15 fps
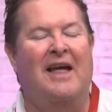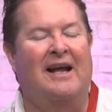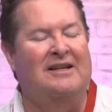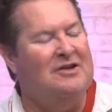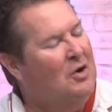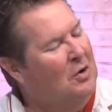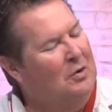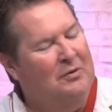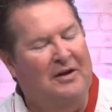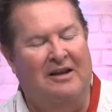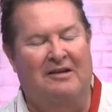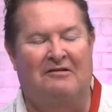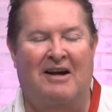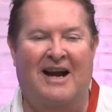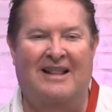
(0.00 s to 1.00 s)
That's only
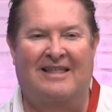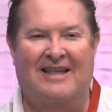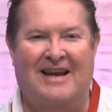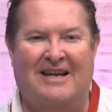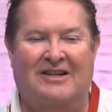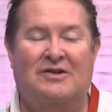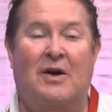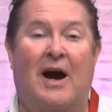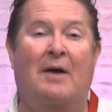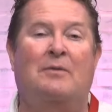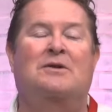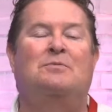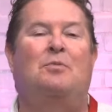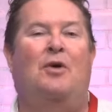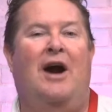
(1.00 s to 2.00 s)
the right thing. So I
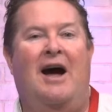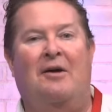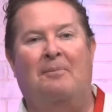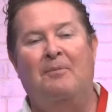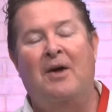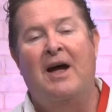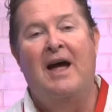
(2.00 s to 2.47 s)
was proud.